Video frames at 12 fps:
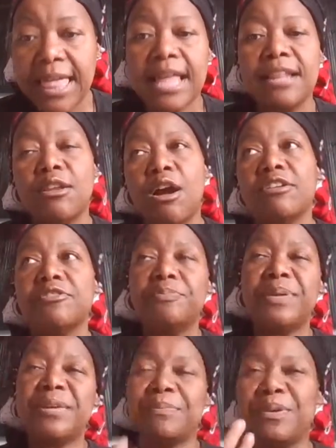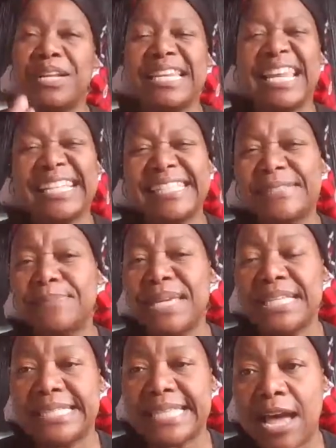A lot of people let
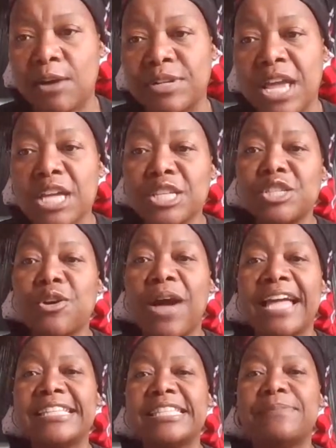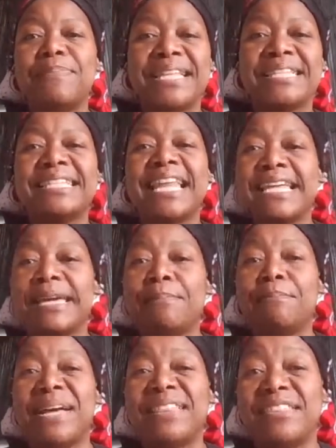me down. So I spent like a
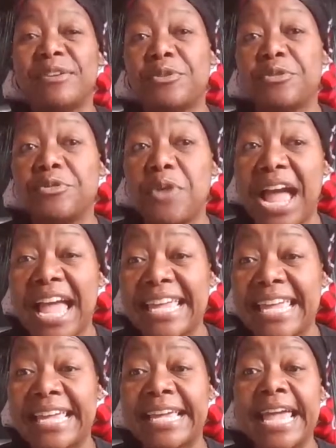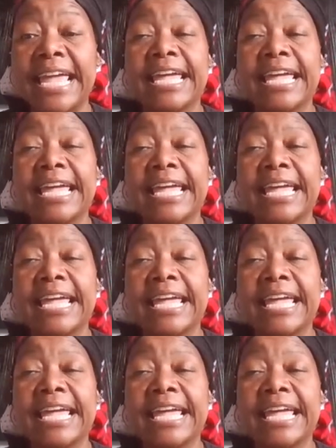month crying.